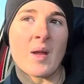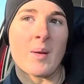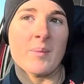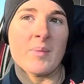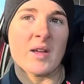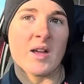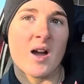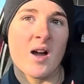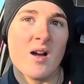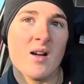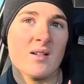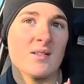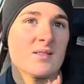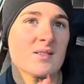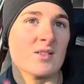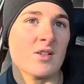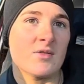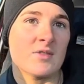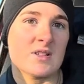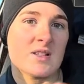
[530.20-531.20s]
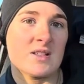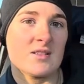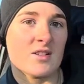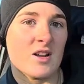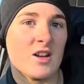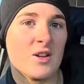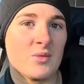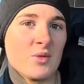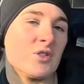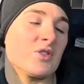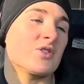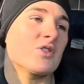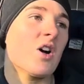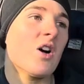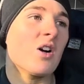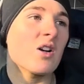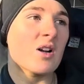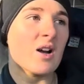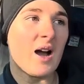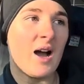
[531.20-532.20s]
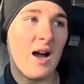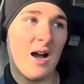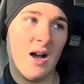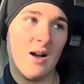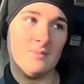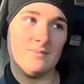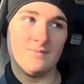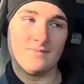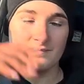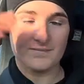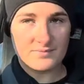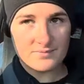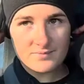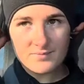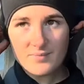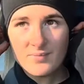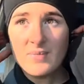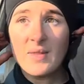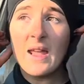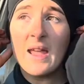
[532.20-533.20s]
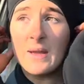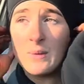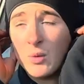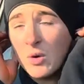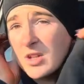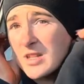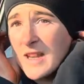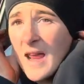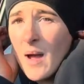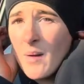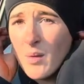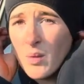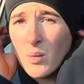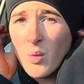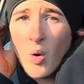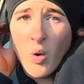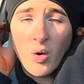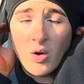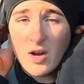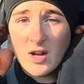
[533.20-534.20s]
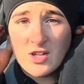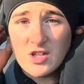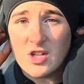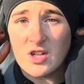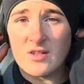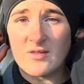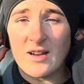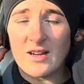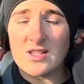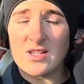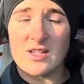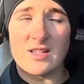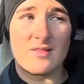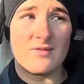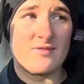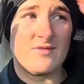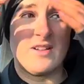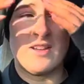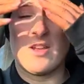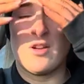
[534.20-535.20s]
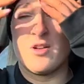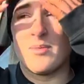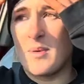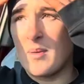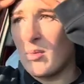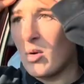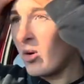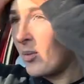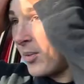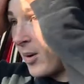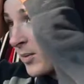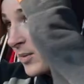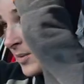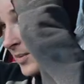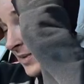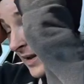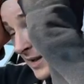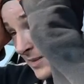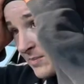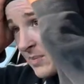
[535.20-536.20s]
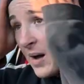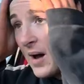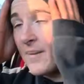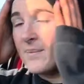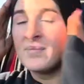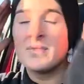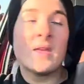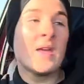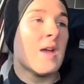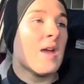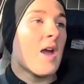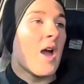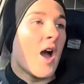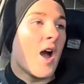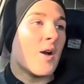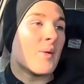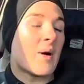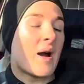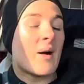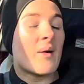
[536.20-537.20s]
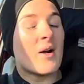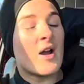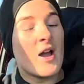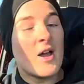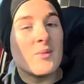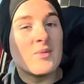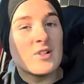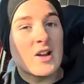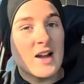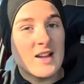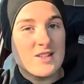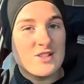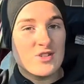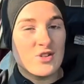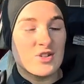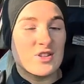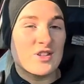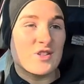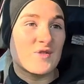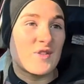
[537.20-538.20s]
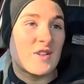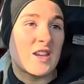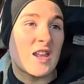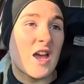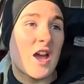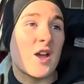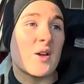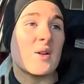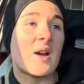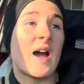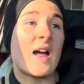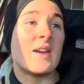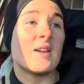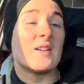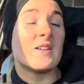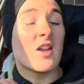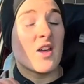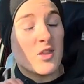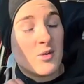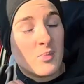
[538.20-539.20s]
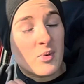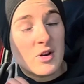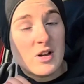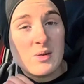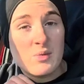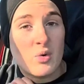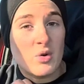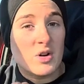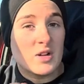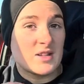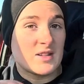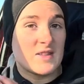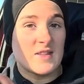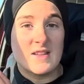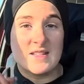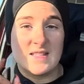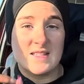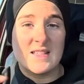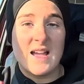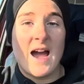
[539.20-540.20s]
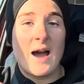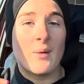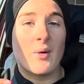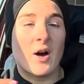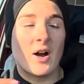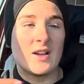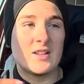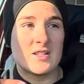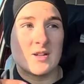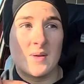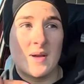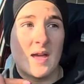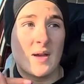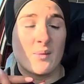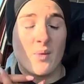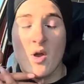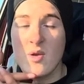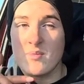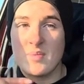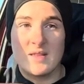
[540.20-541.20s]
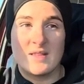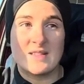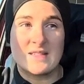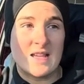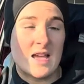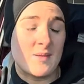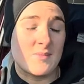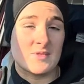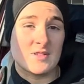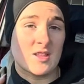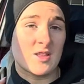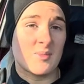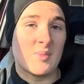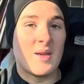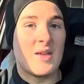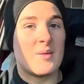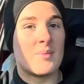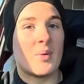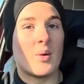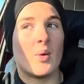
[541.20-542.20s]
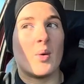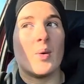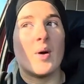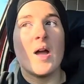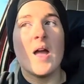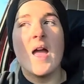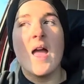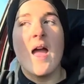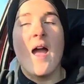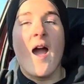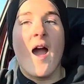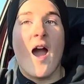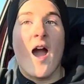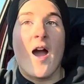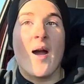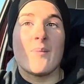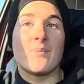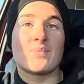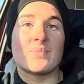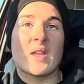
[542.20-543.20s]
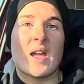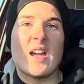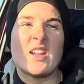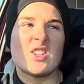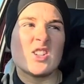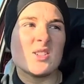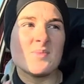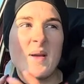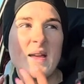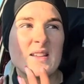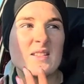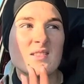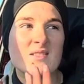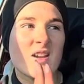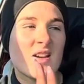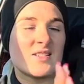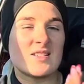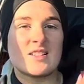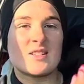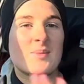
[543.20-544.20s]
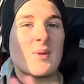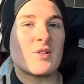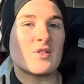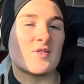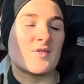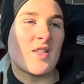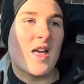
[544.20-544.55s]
because obviously it's only one dog. It was an hour walk. I should have actually videoed a bit more probably, but oh well. I hope you guys enjoyed this video. And another pre-warning, this is how I do it. It won't be the same as other people. It just makes a nice experience for